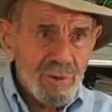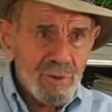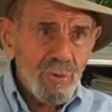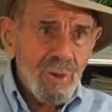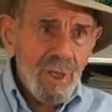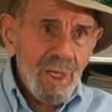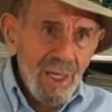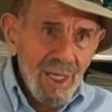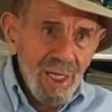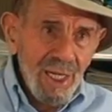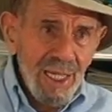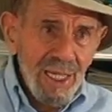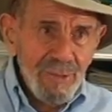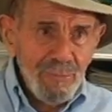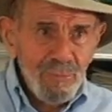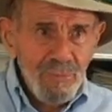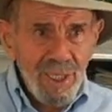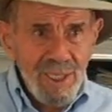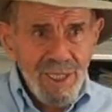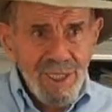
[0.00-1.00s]
so I
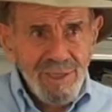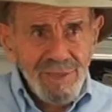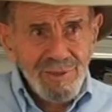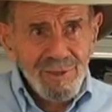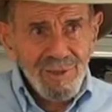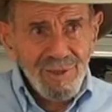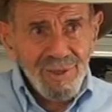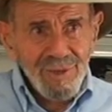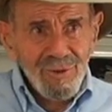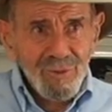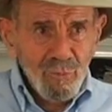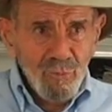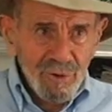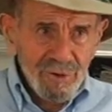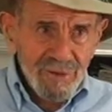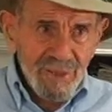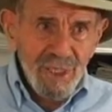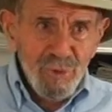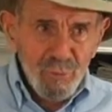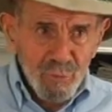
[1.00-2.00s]
made
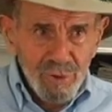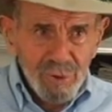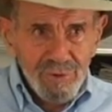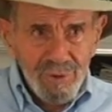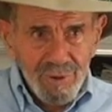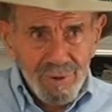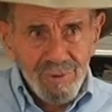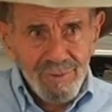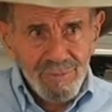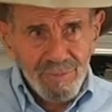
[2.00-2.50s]
what they would